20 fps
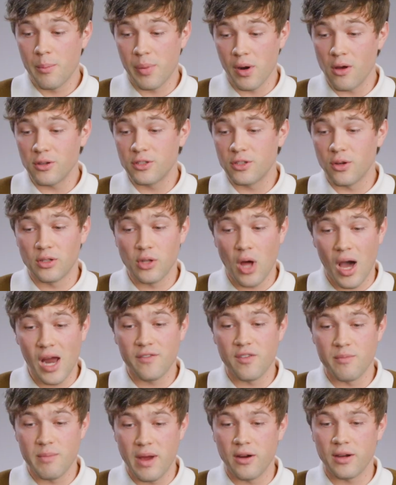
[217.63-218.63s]
But also a lot
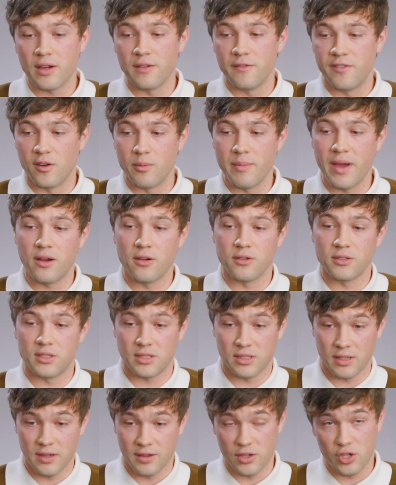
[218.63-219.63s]
of American
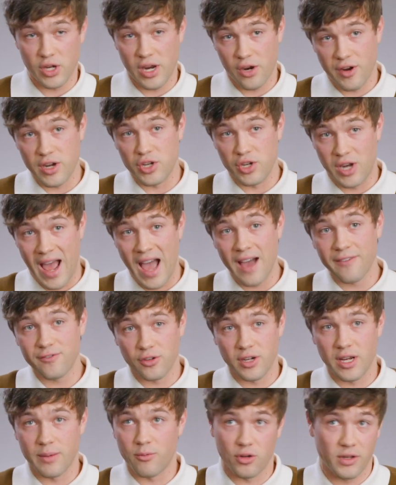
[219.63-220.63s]
filmmakers in the generation
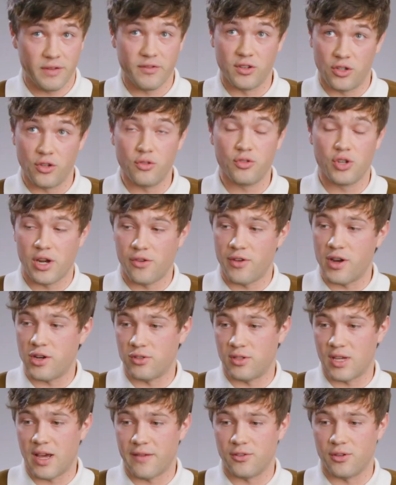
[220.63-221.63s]
after him, or even 2
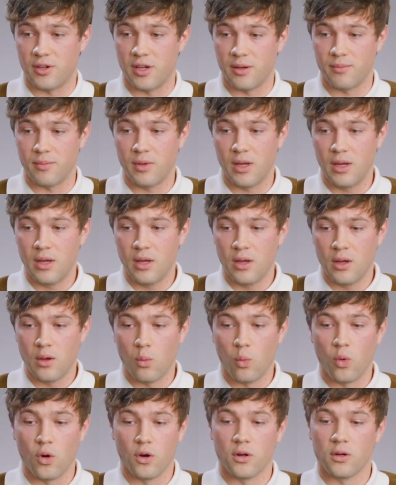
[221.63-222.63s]
generations after him,
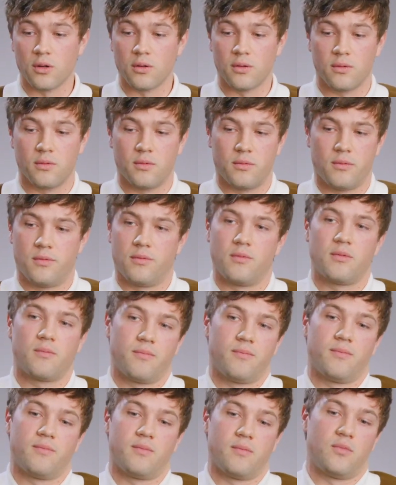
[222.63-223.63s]
were
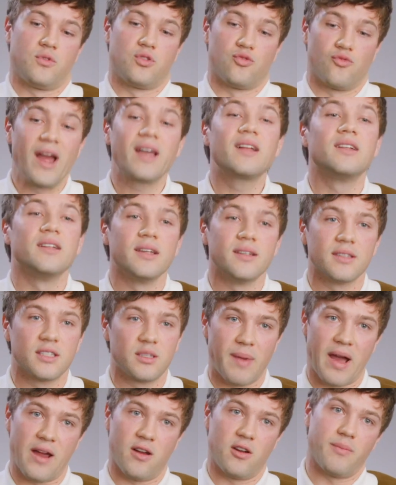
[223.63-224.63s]
directly
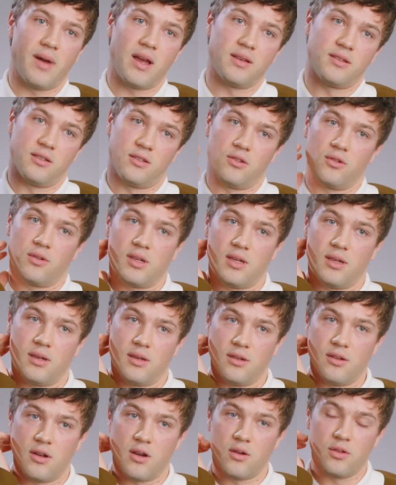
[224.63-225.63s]
inspired by Suzuki.
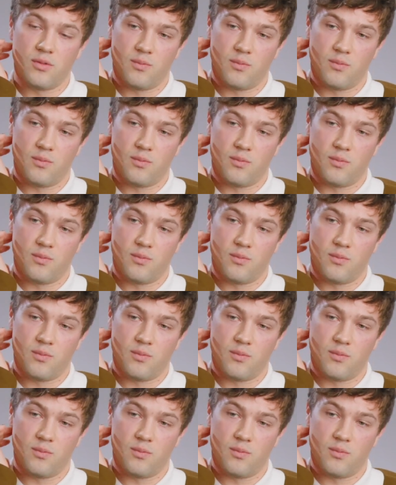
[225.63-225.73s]
You know,